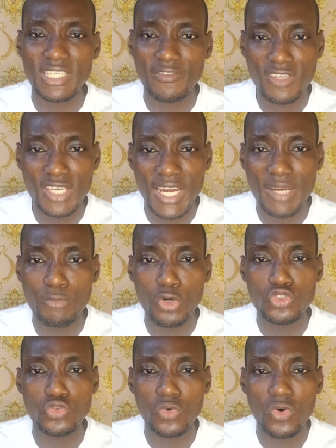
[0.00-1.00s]
If you carry
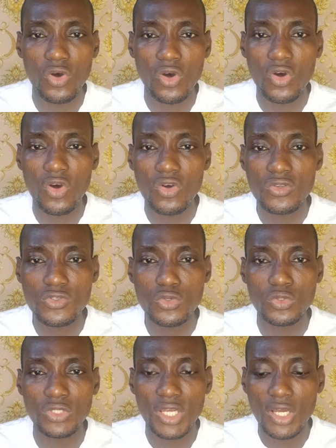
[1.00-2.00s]
bottle or
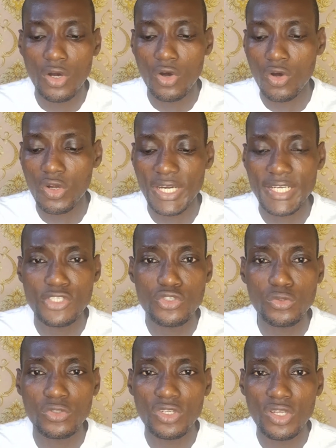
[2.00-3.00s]
stone or granite
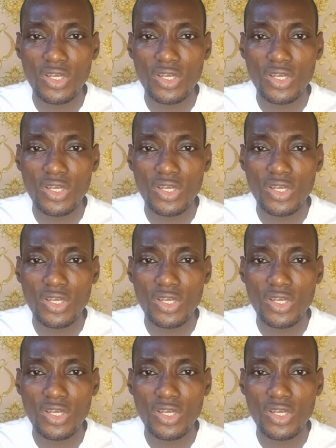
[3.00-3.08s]
stone,